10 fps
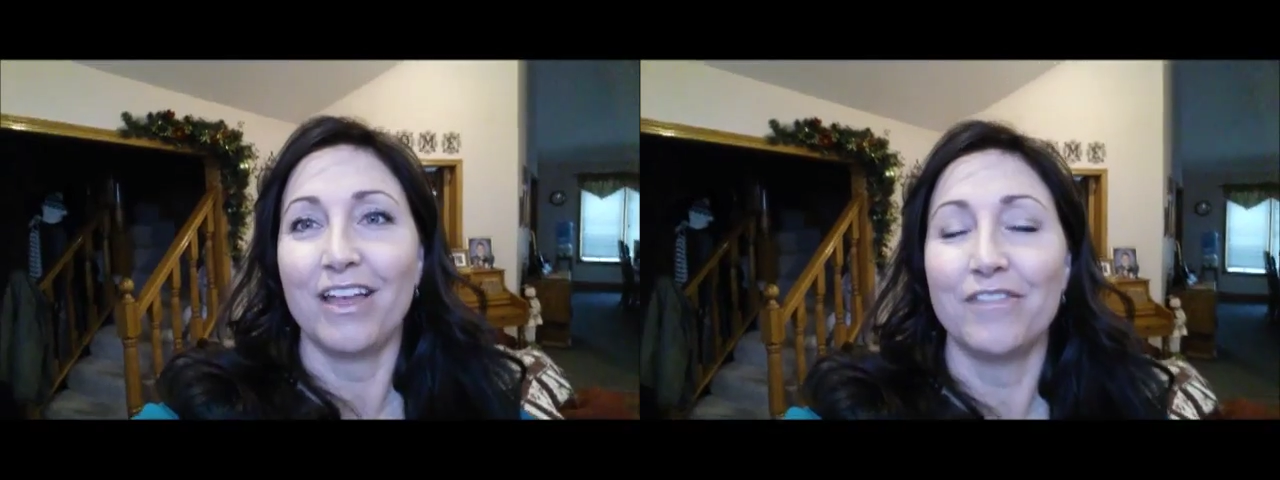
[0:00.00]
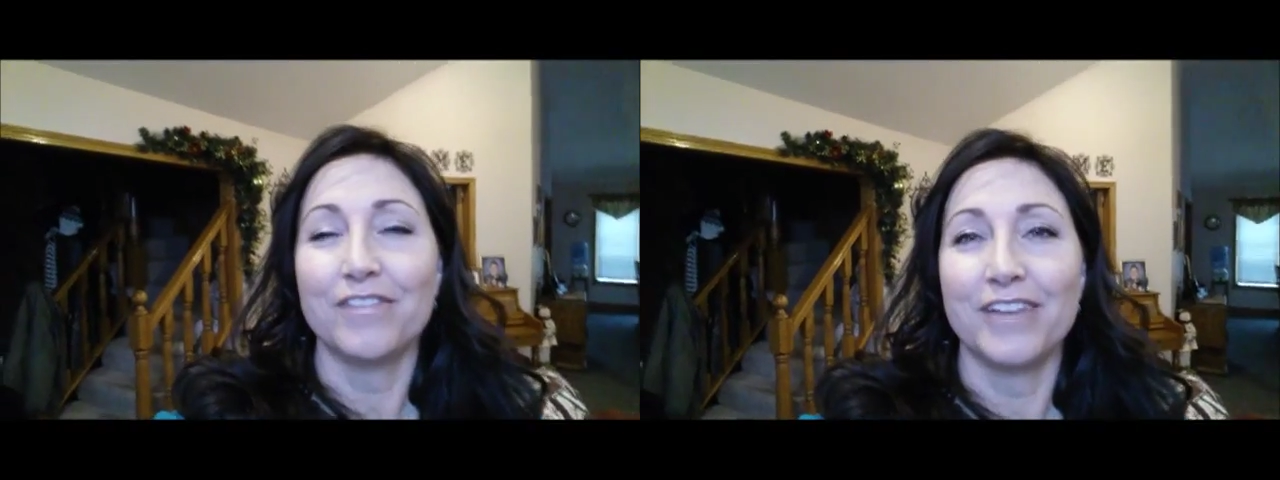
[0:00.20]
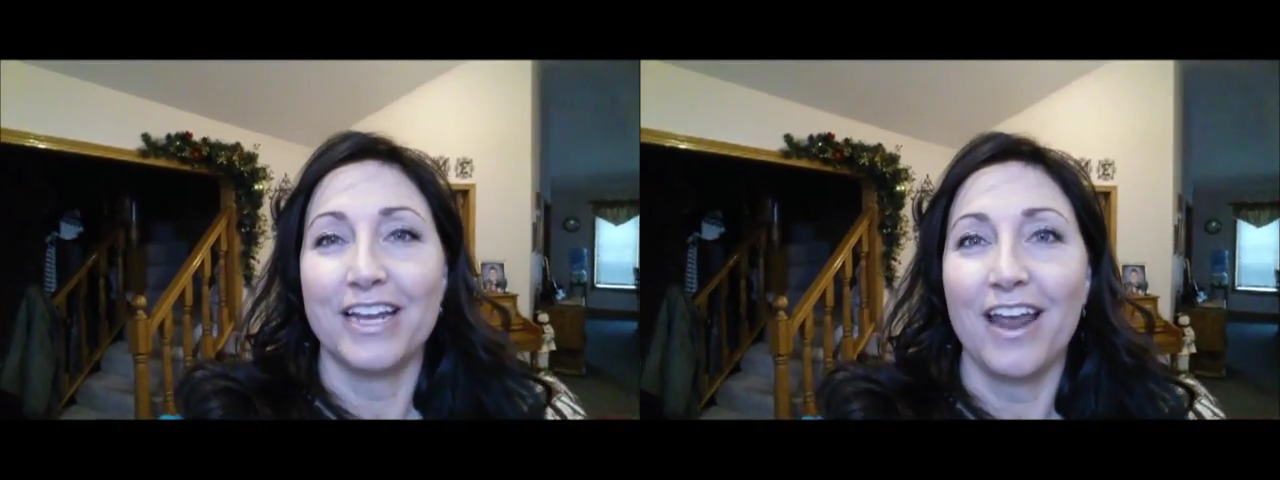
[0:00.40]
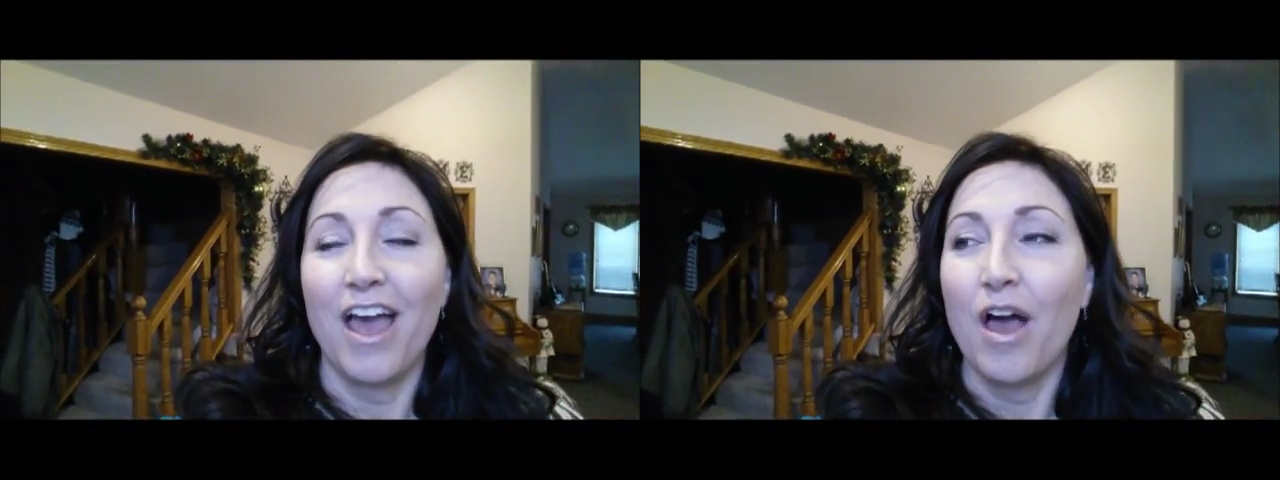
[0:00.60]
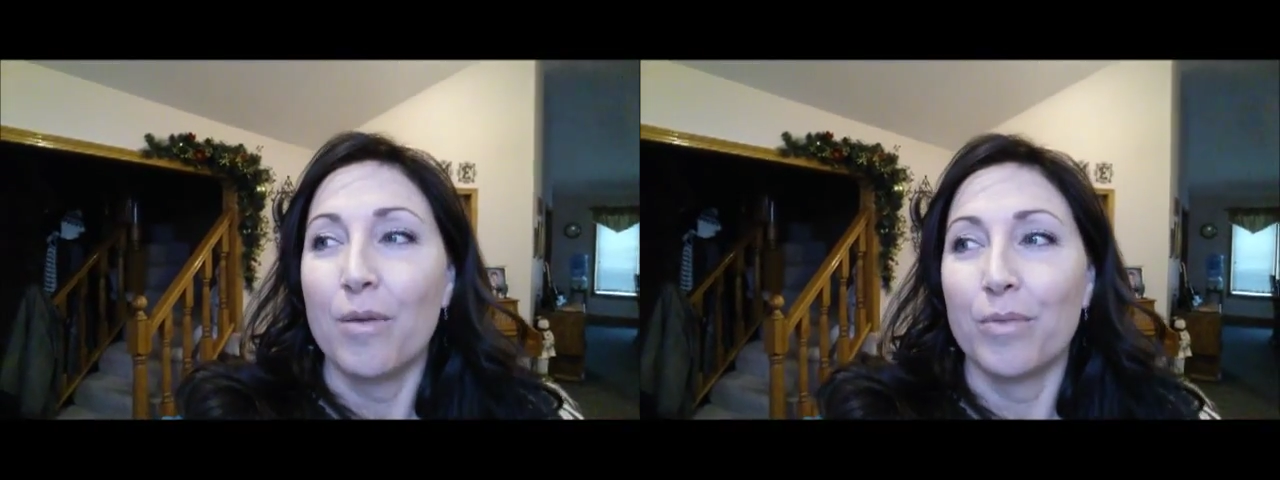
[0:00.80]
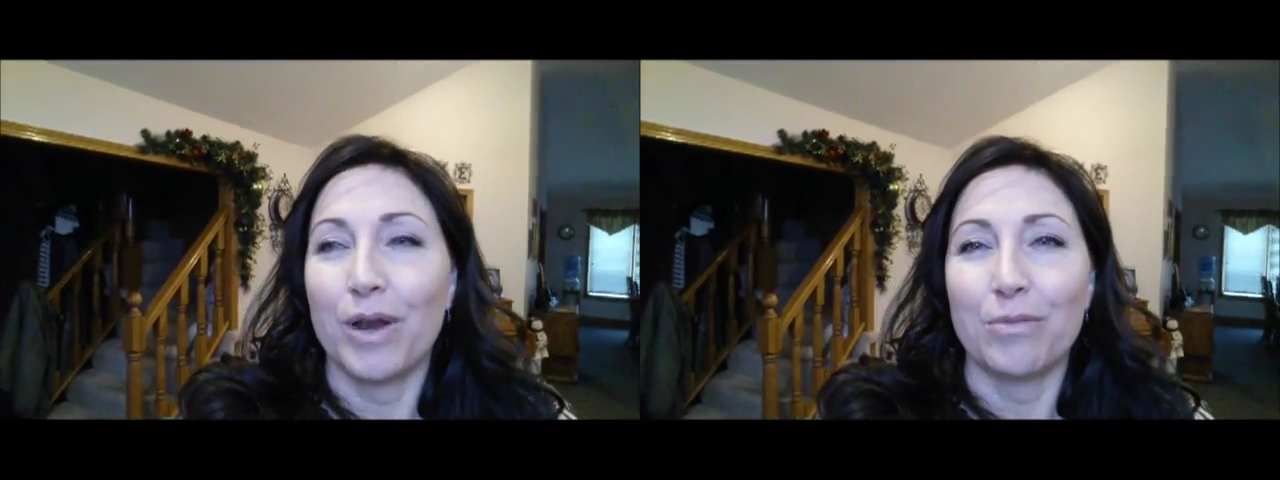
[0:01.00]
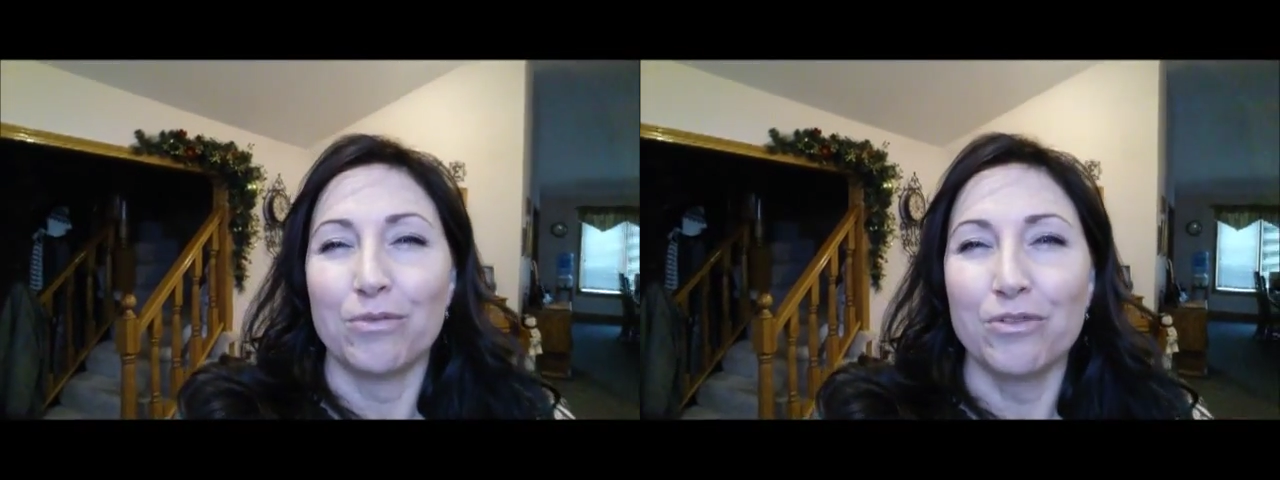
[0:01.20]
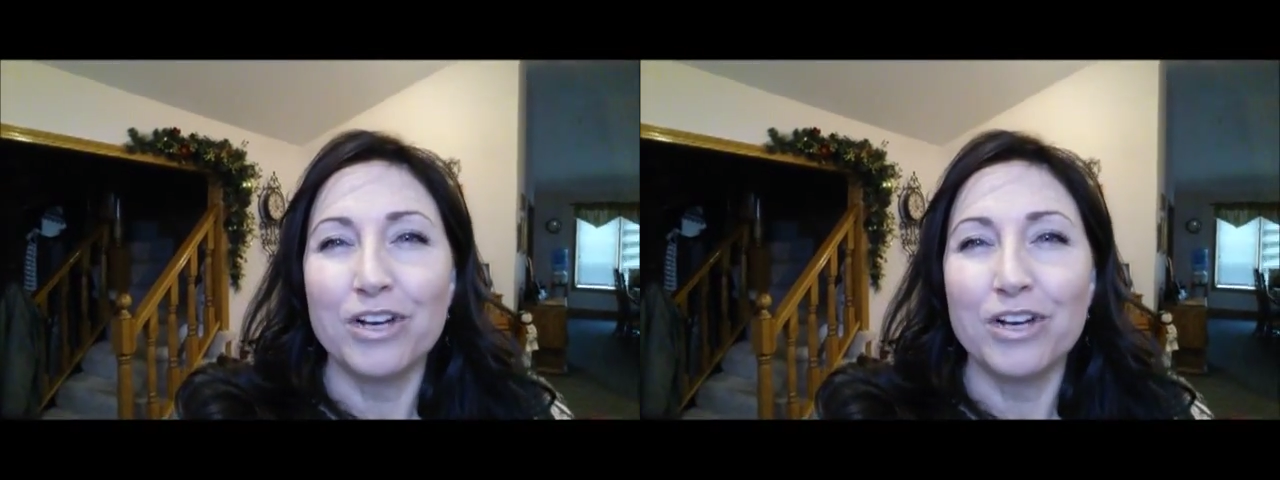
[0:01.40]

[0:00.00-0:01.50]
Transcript: eleven feet. But what I'm